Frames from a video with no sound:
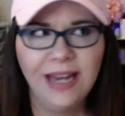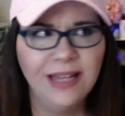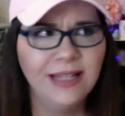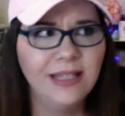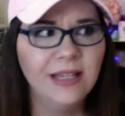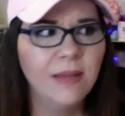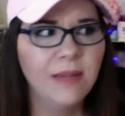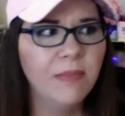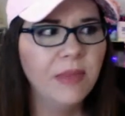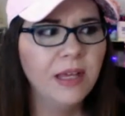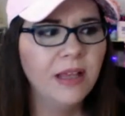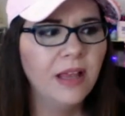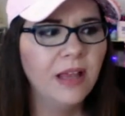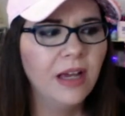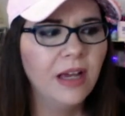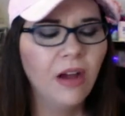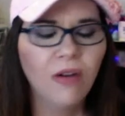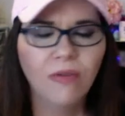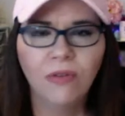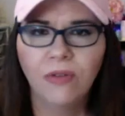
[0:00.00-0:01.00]
It's something
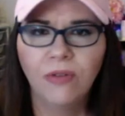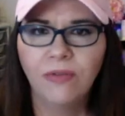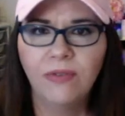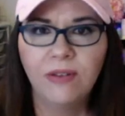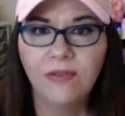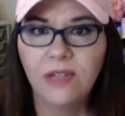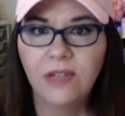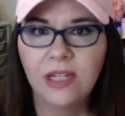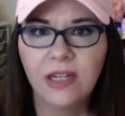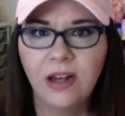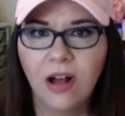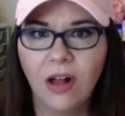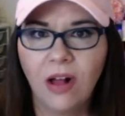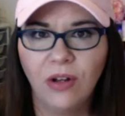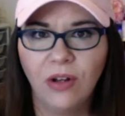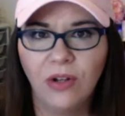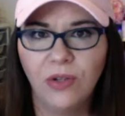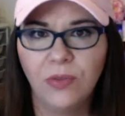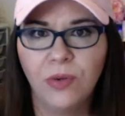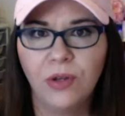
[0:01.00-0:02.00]
like over
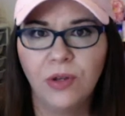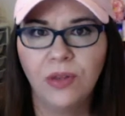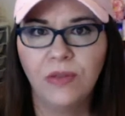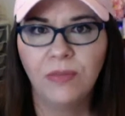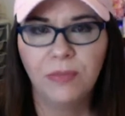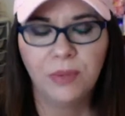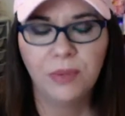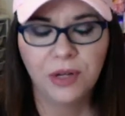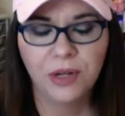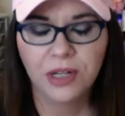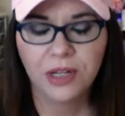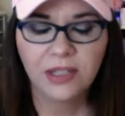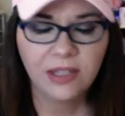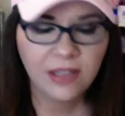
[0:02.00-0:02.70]
$50 worth of books.